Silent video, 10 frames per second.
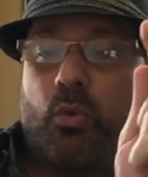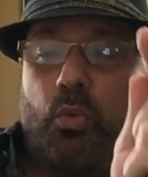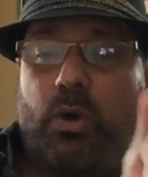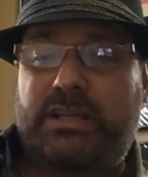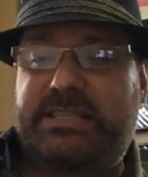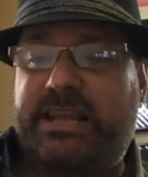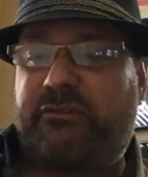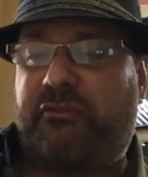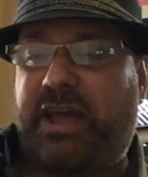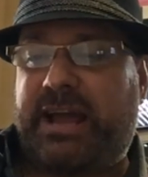Was he
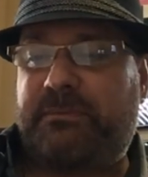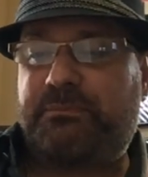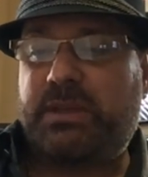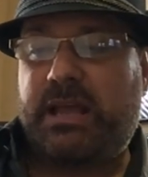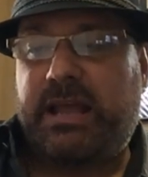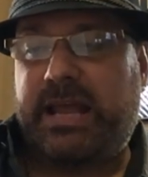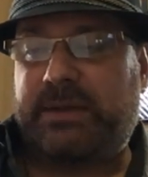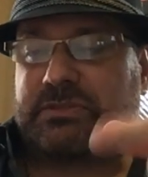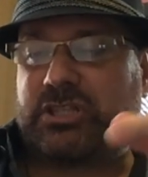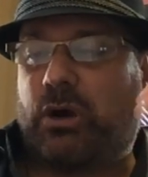a fan?
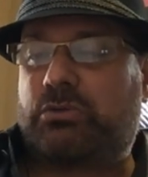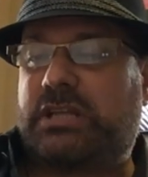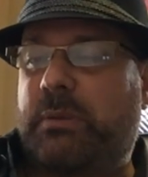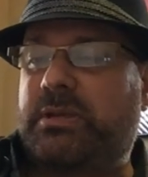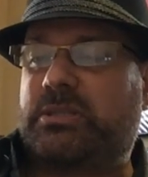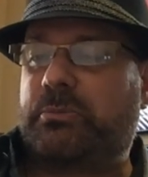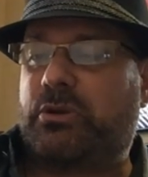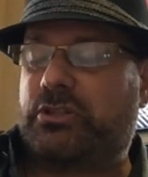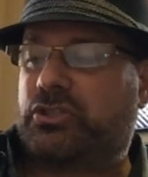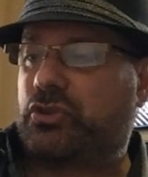If so, tell me
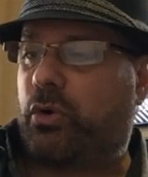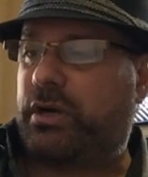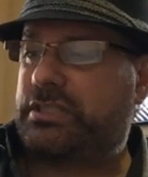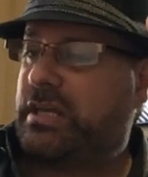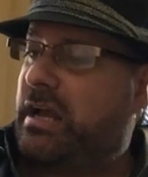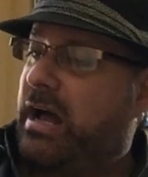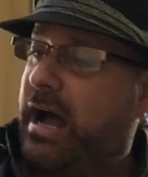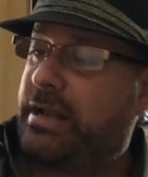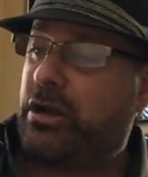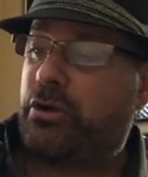some good stories.
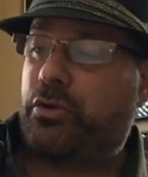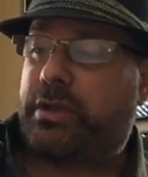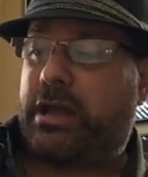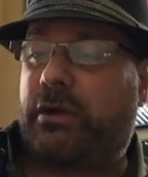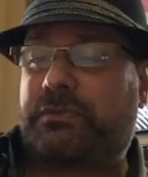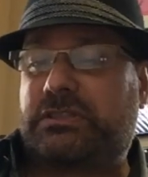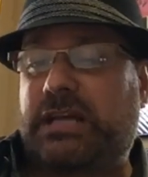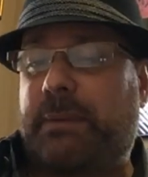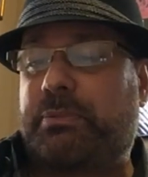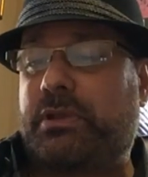I know you can off the
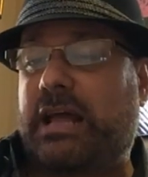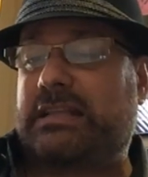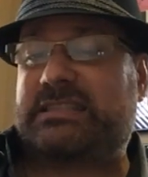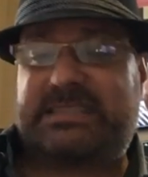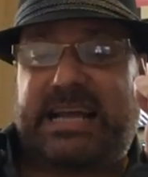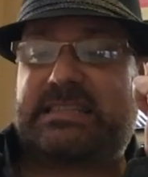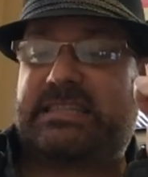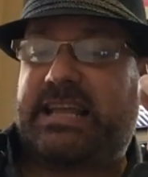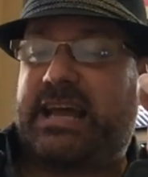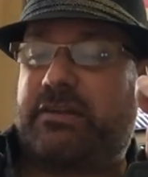top of that
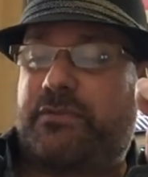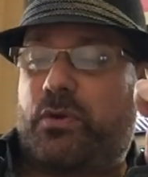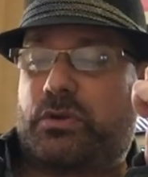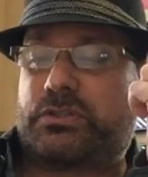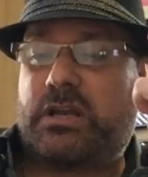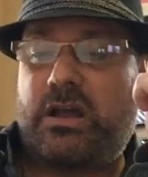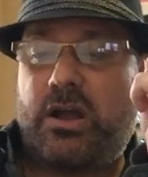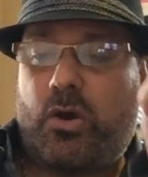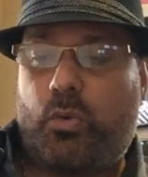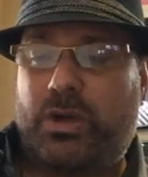sexy head of yours.
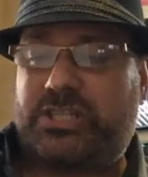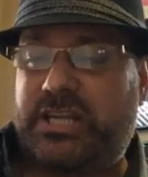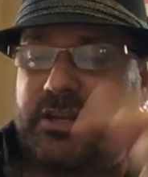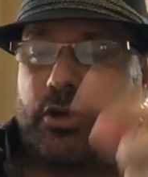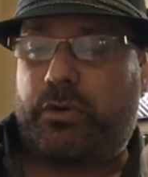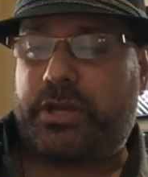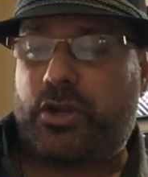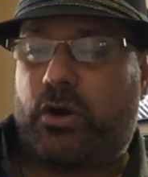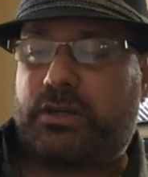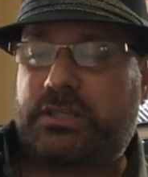Wishing you
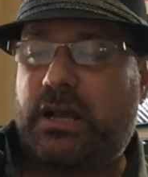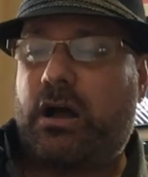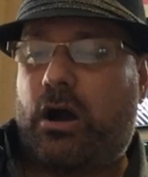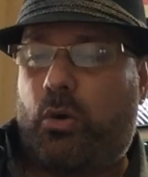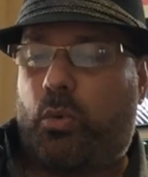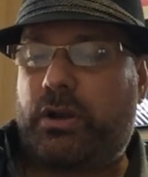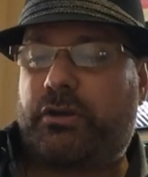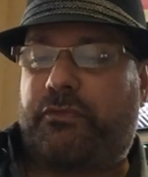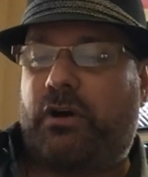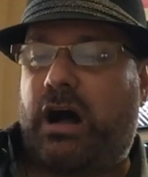and yours a
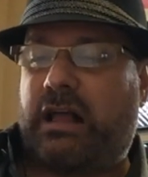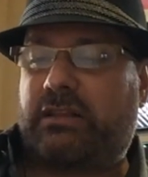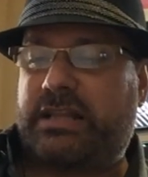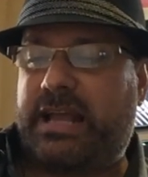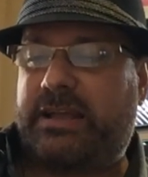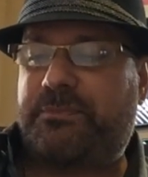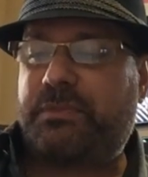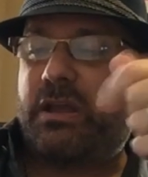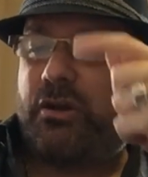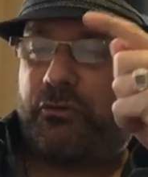wonderful holiday
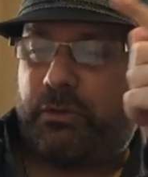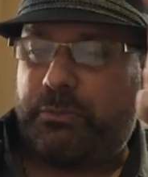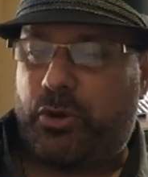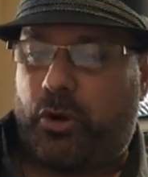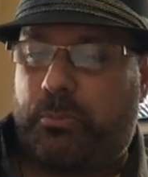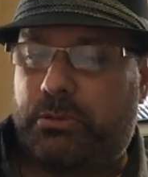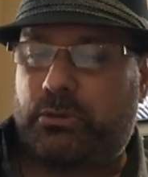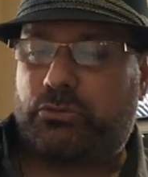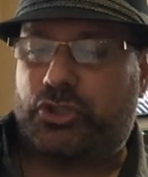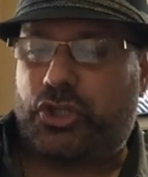from your
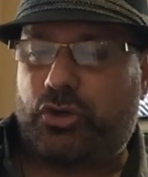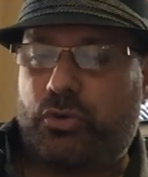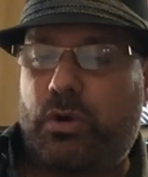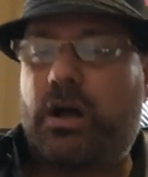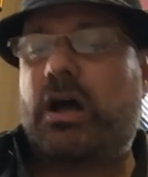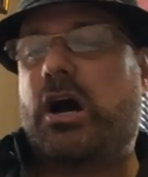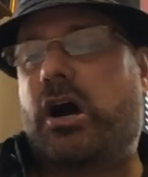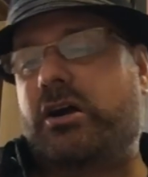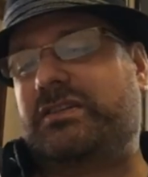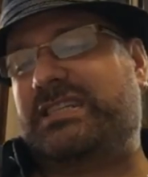blue Jew.
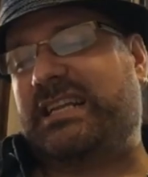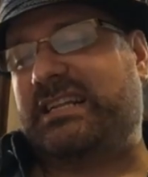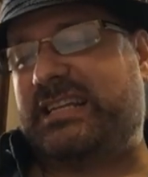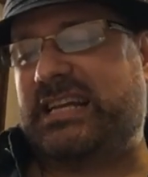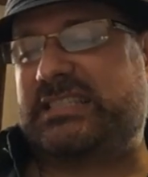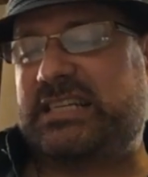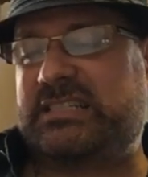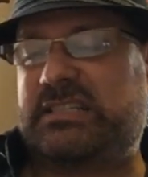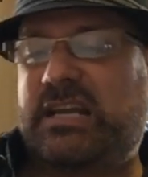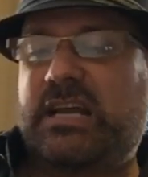Hugs and
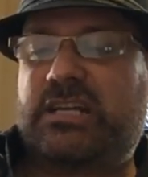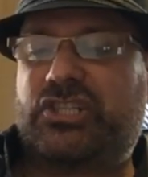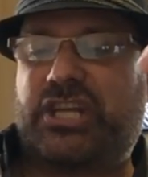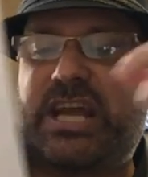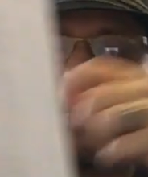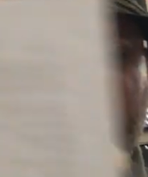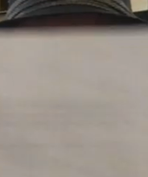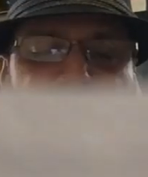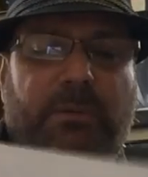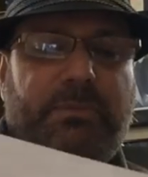kisses,
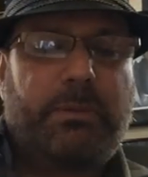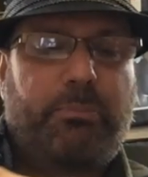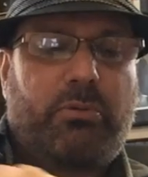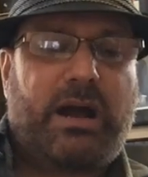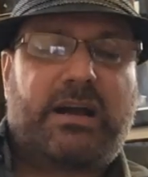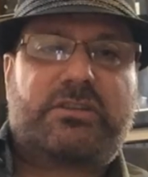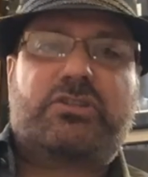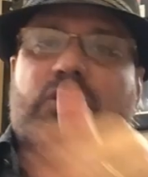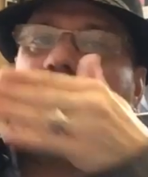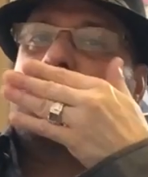Janice from the
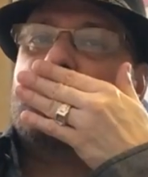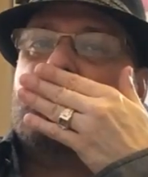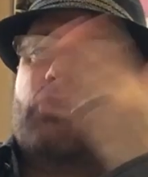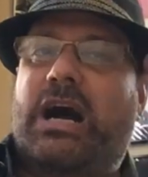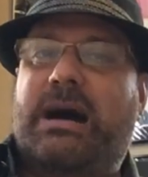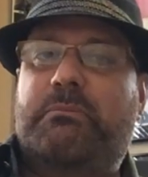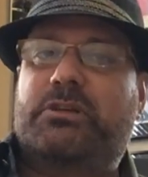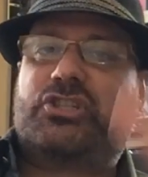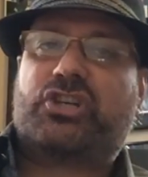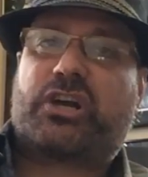Bronx.
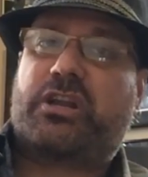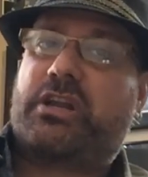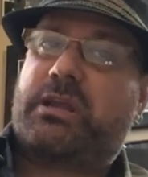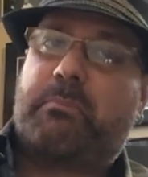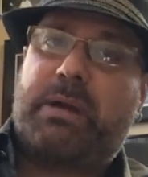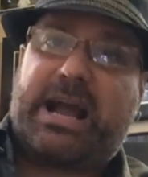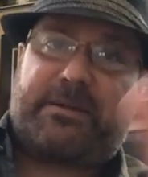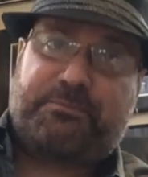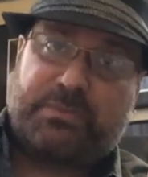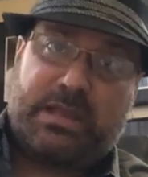Mama sugar to your
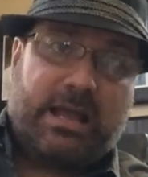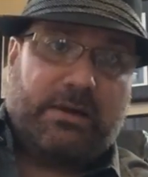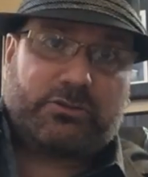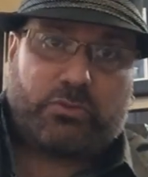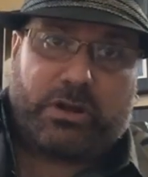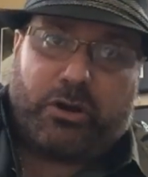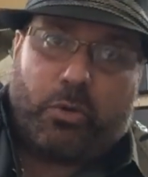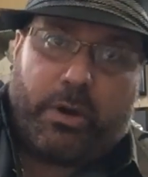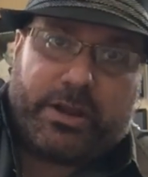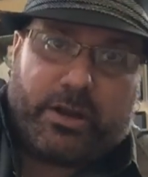back. I was
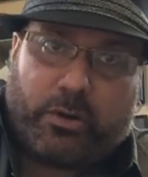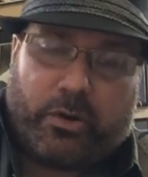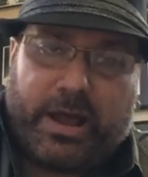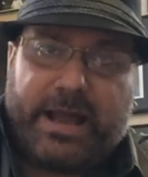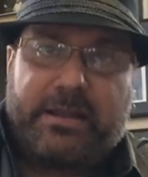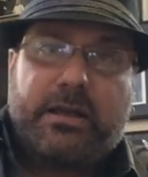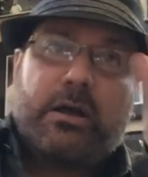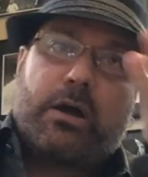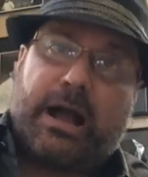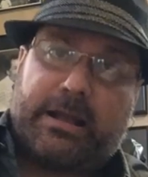wondering where you're at.
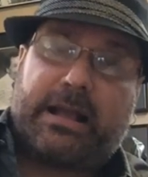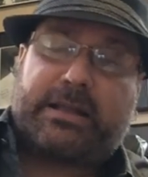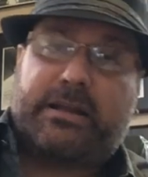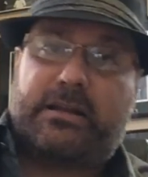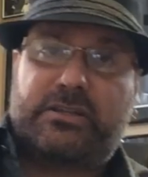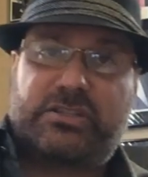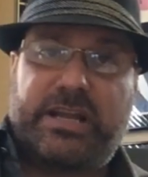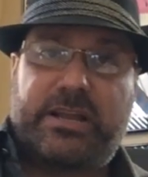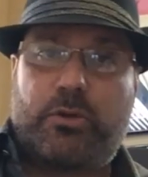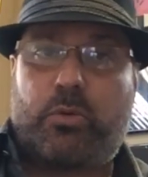I can
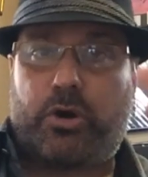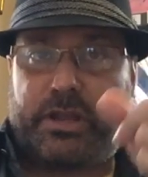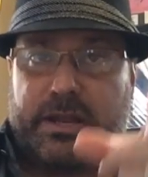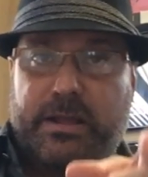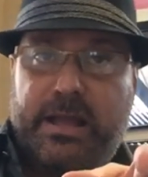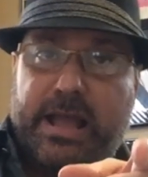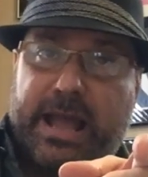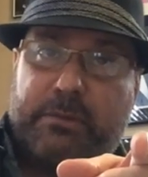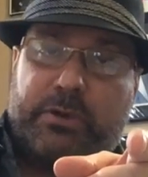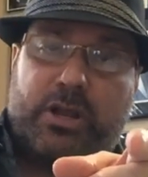understand you're working.
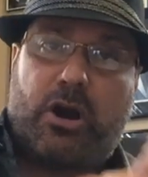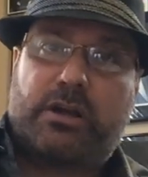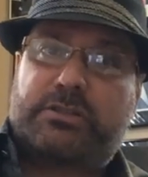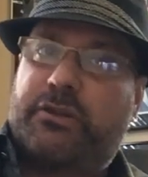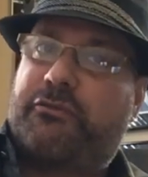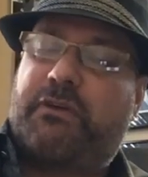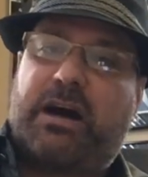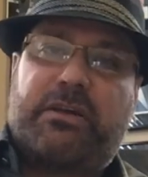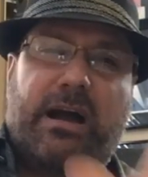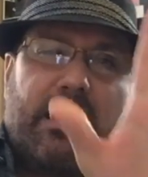And regards to your
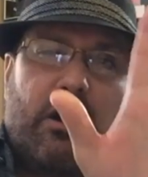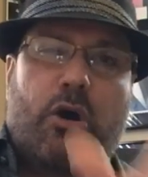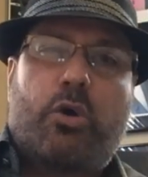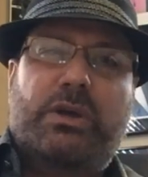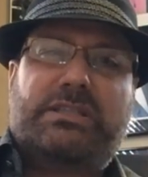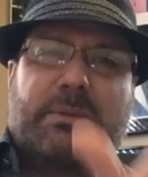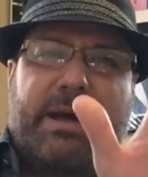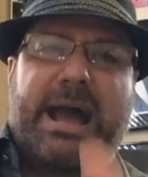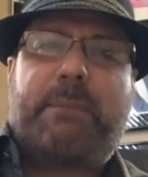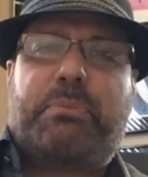father, I always am
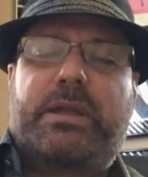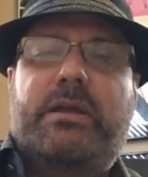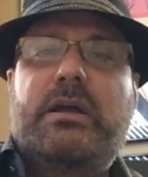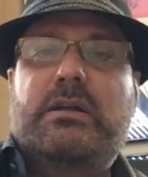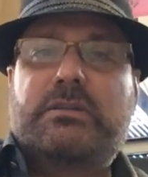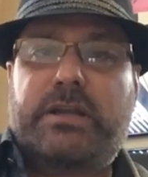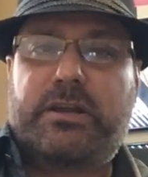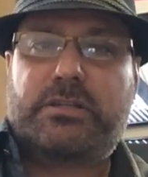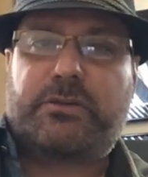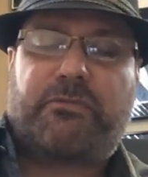happy to
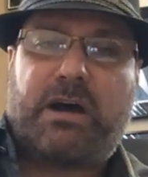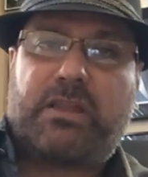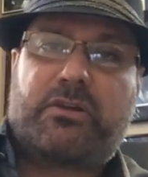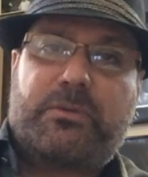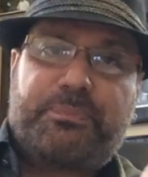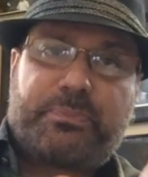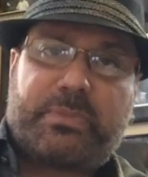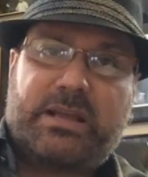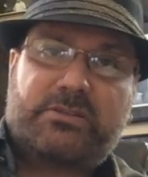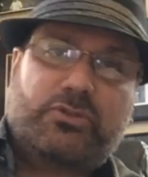hear that your father
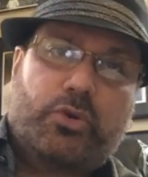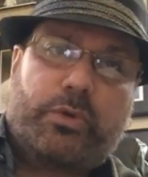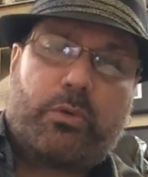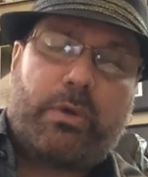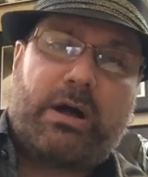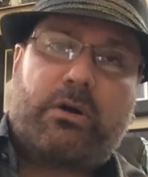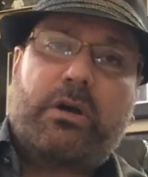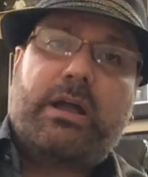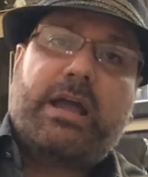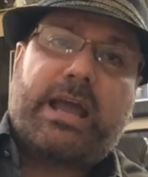is doing
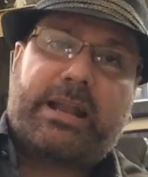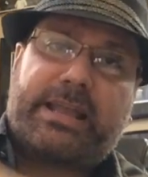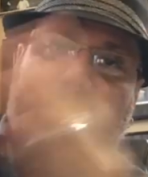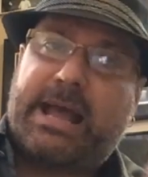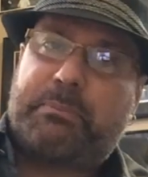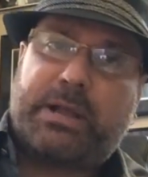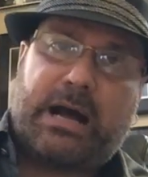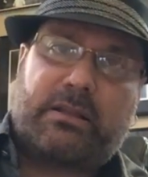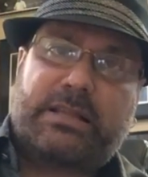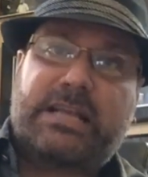well. And again, happy
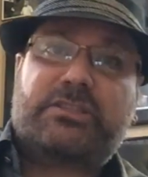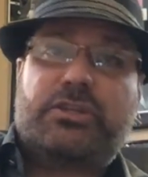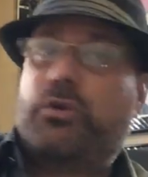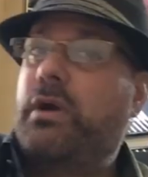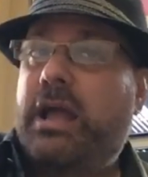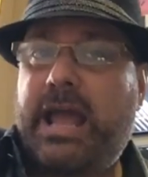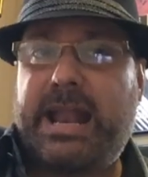holidays to you.